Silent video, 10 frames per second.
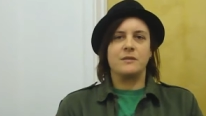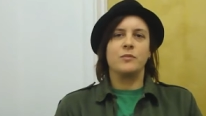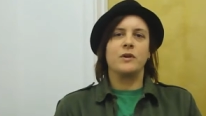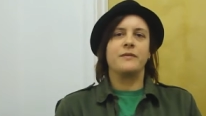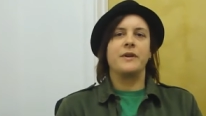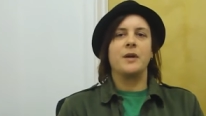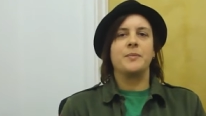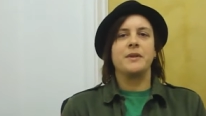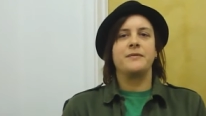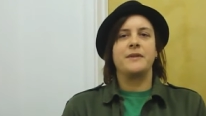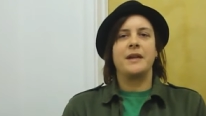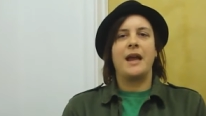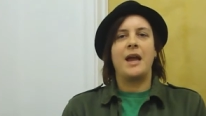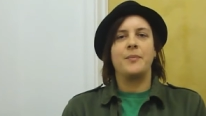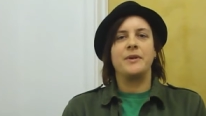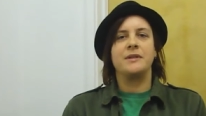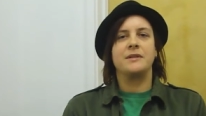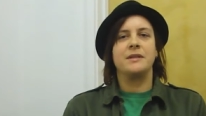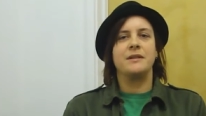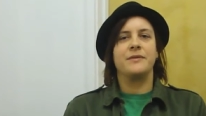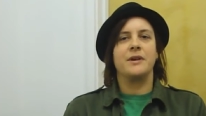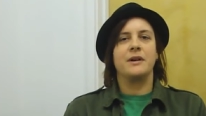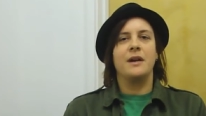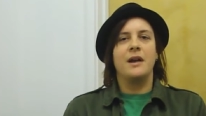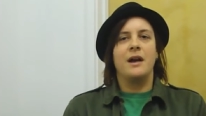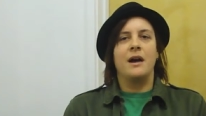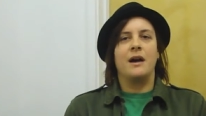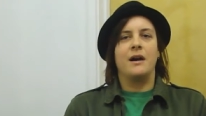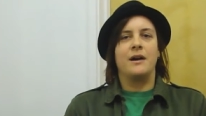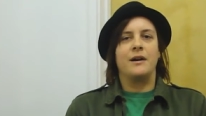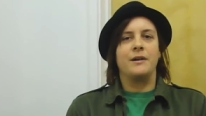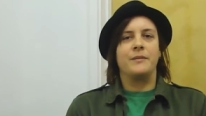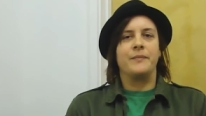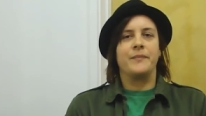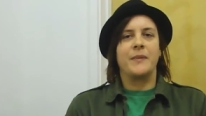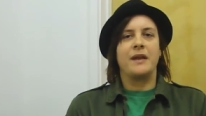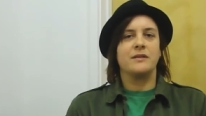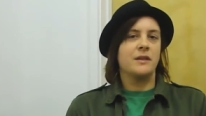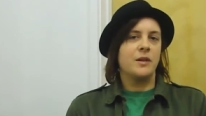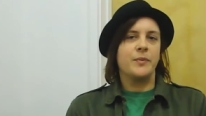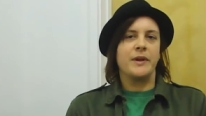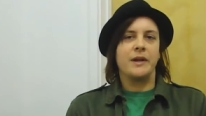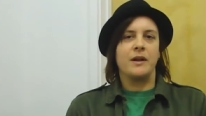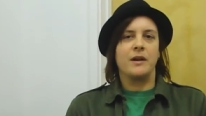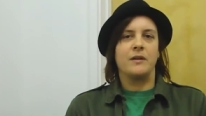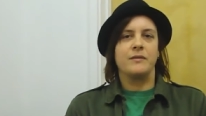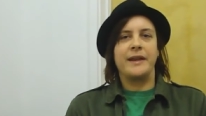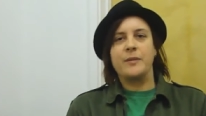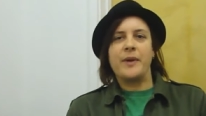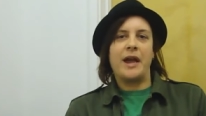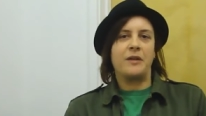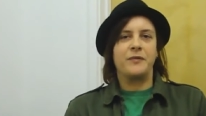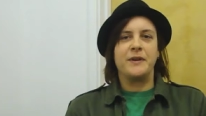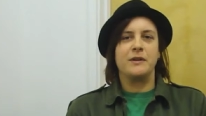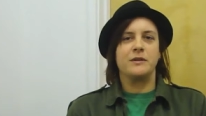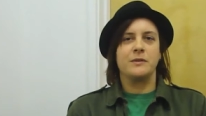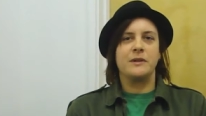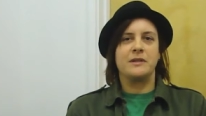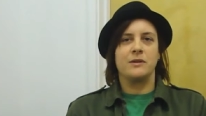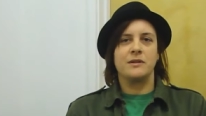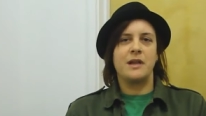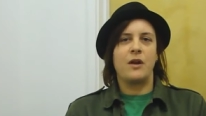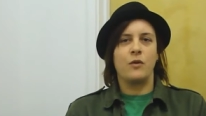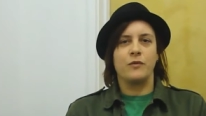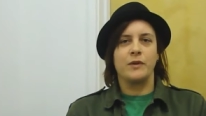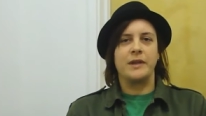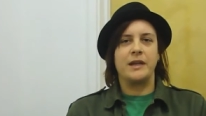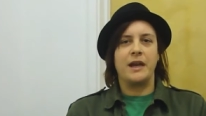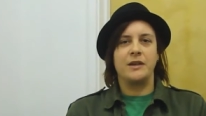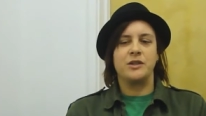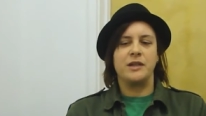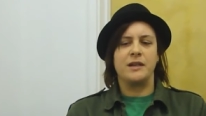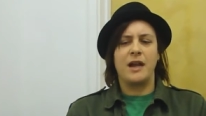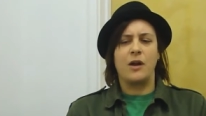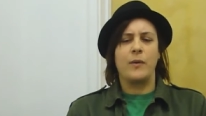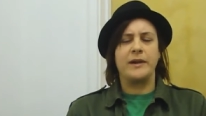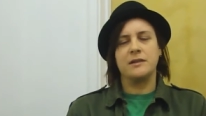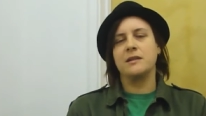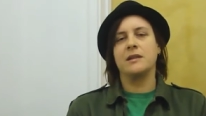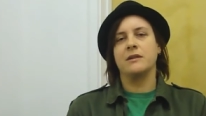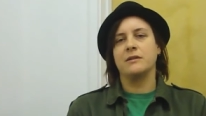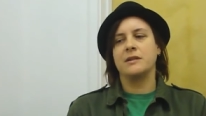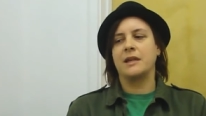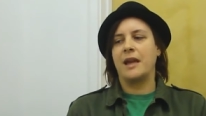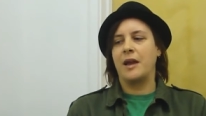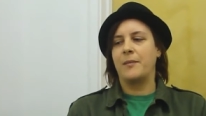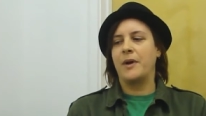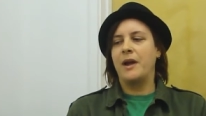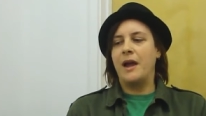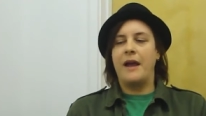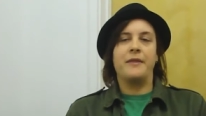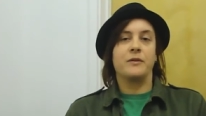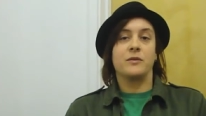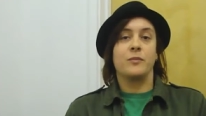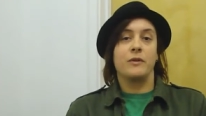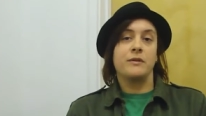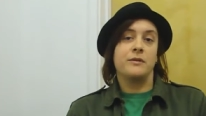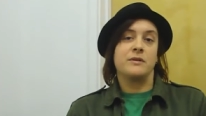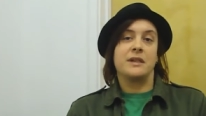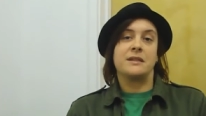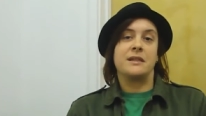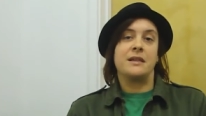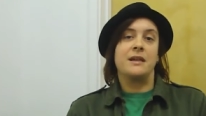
more of an uplifting, happy sativa, has a little bit of laid-back feel to it, so it's not overly edgy and not quite as clear as the chem, and those are both $2.60.